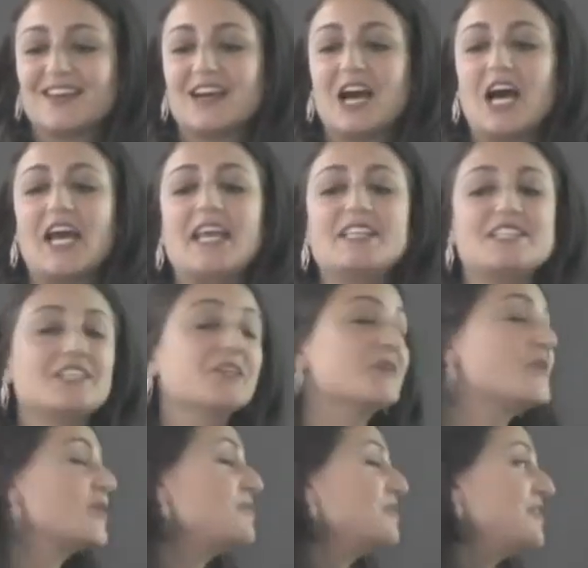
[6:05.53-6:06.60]
I did
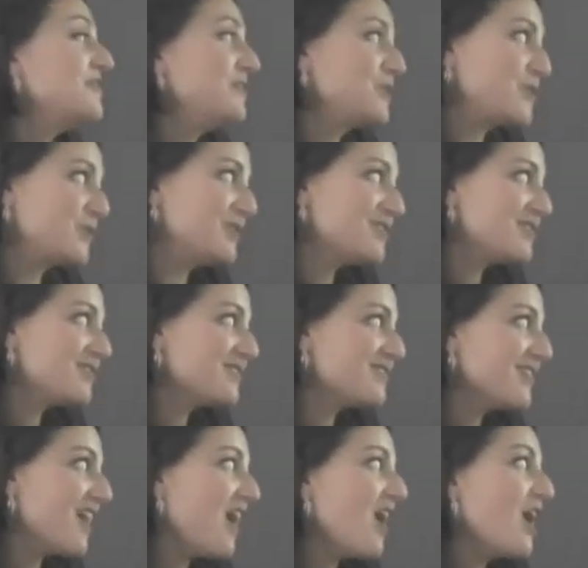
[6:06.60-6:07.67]
incorporate visuals.
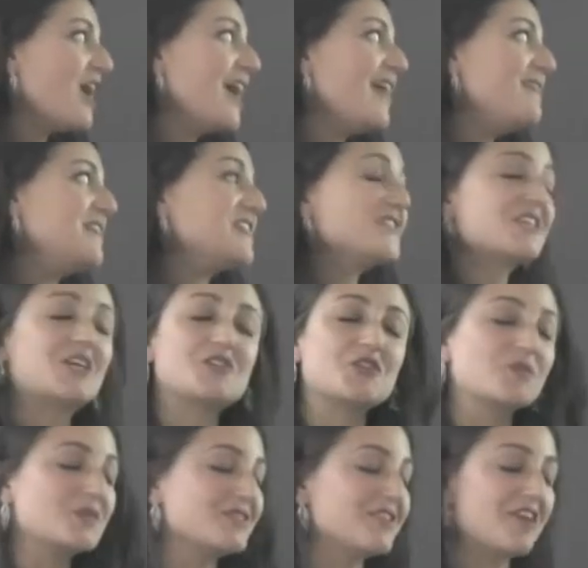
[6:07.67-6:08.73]
The
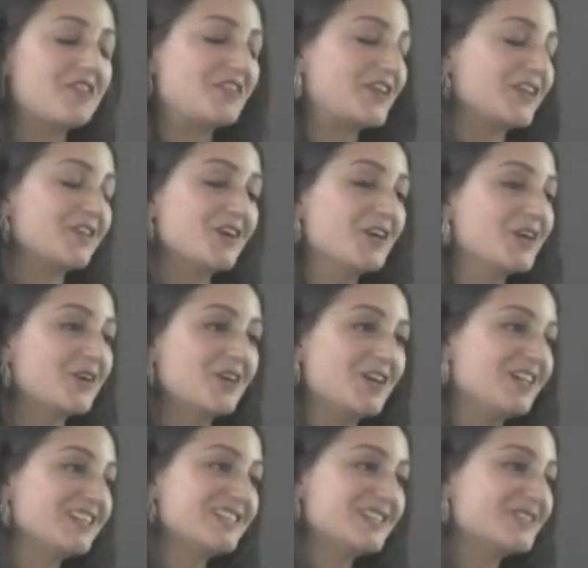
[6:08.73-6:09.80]
discussion was not very long at
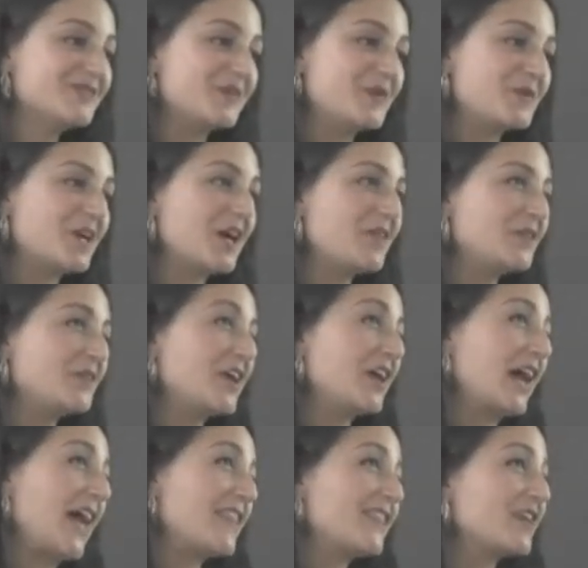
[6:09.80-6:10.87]
all. We were on the rug,
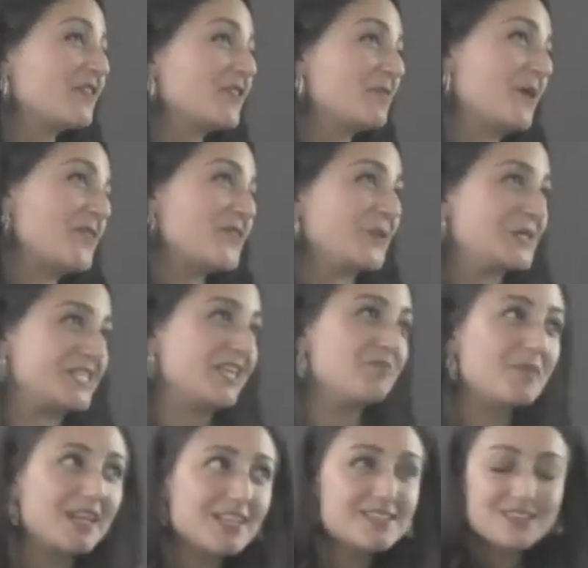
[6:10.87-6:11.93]
I think, for about
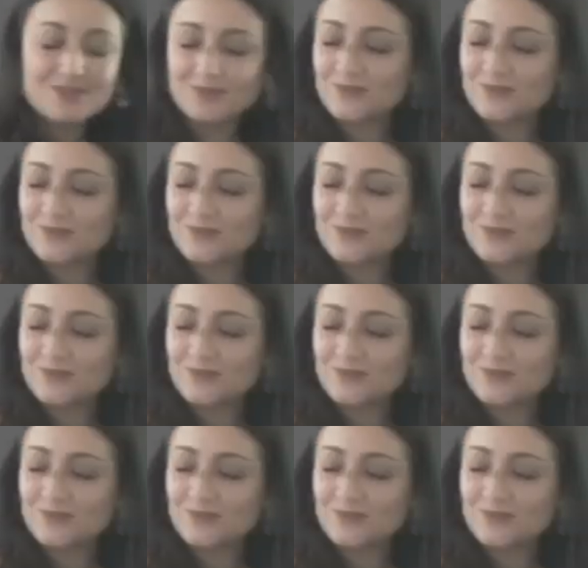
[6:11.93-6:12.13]
13 minutes.